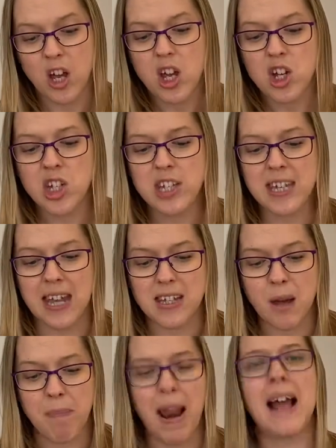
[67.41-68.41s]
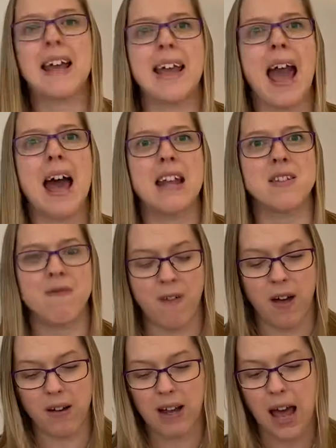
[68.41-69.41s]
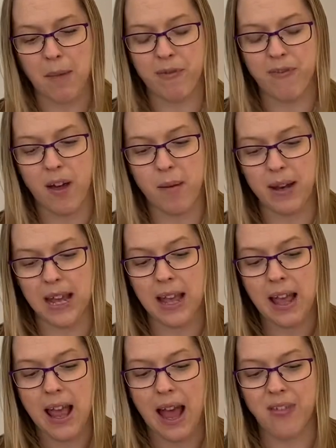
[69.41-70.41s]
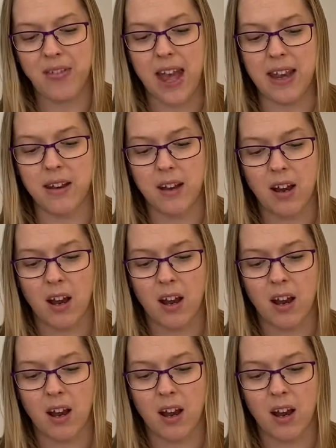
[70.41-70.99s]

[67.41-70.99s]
She set her black cap firmly, and then,